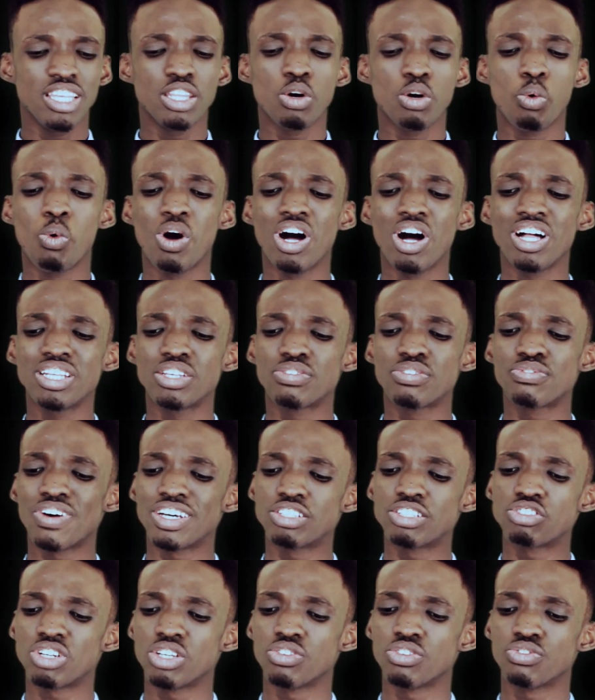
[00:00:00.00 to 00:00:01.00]
See, the world is
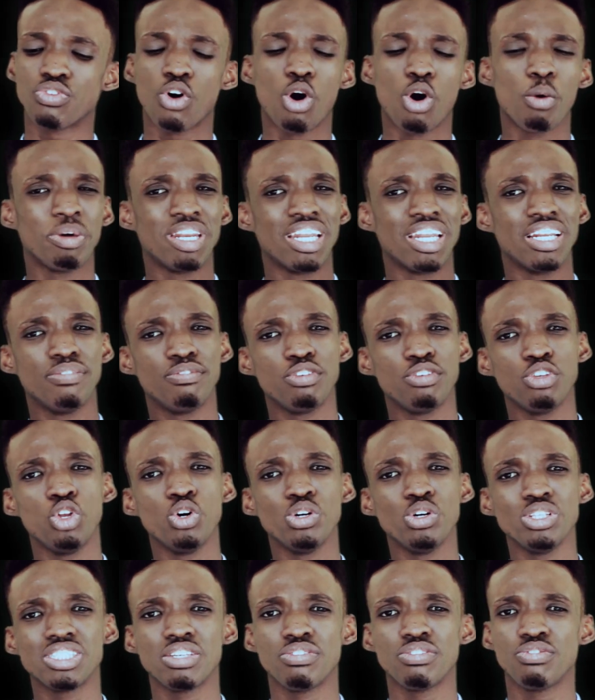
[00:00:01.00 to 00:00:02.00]
fast transforming, and if
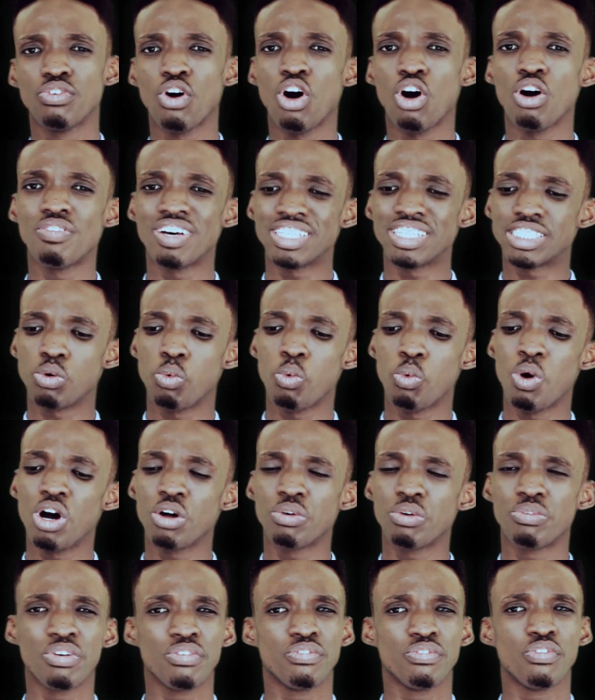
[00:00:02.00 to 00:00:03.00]
you don't evolve as the
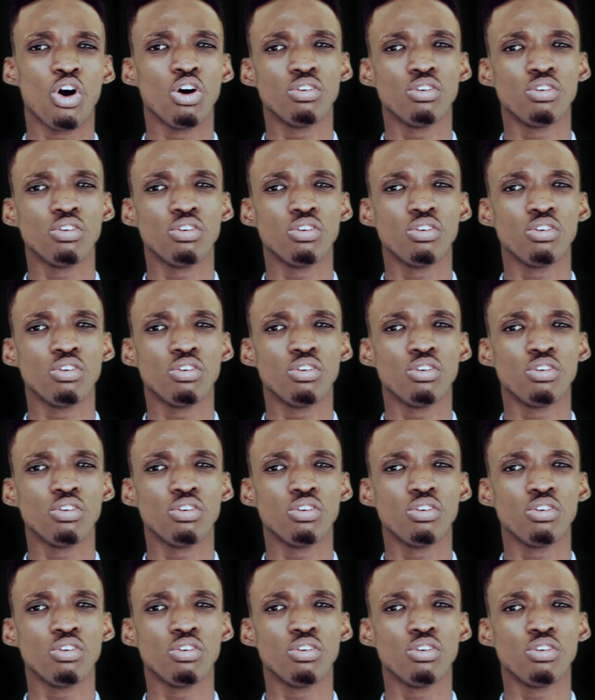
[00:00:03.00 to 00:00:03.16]
world